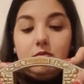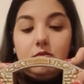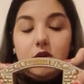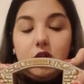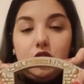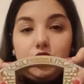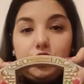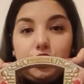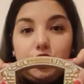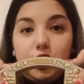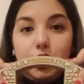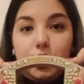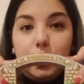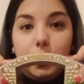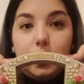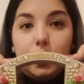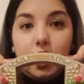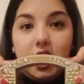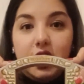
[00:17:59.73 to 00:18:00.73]

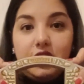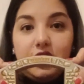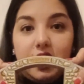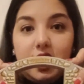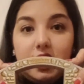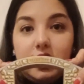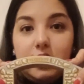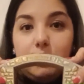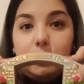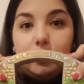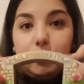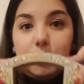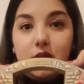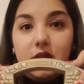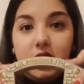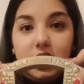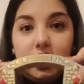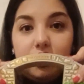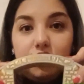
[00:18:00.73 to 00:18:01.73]
So I thought he would
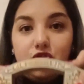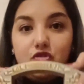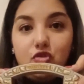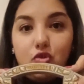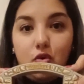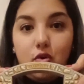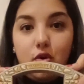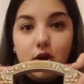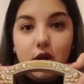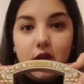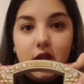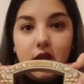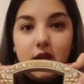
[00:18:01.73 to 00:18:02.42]
really enjoy